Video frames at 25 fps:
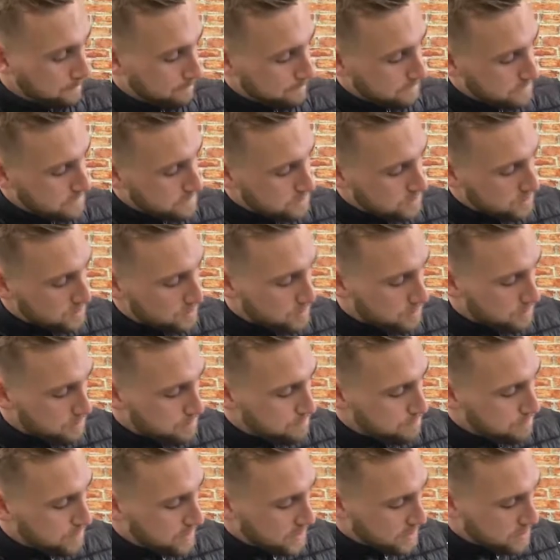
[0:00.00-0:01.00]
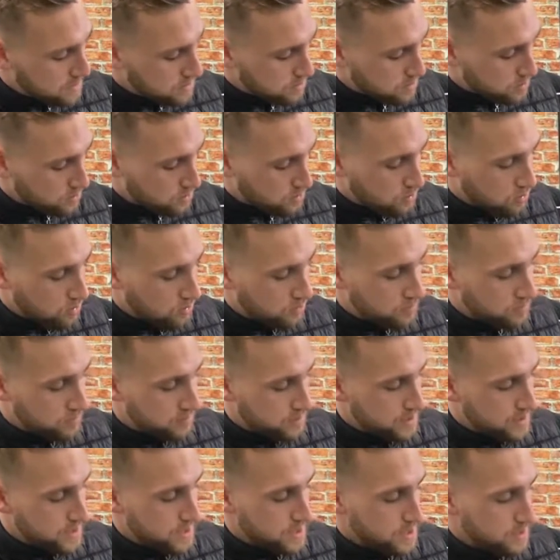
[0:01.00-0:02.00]
So based on
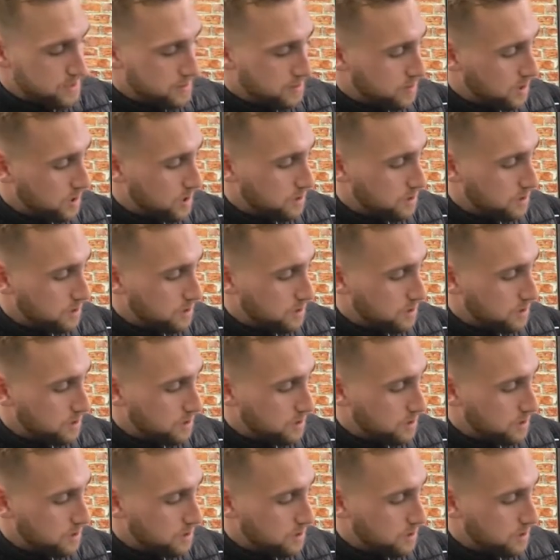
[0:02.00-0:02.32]
the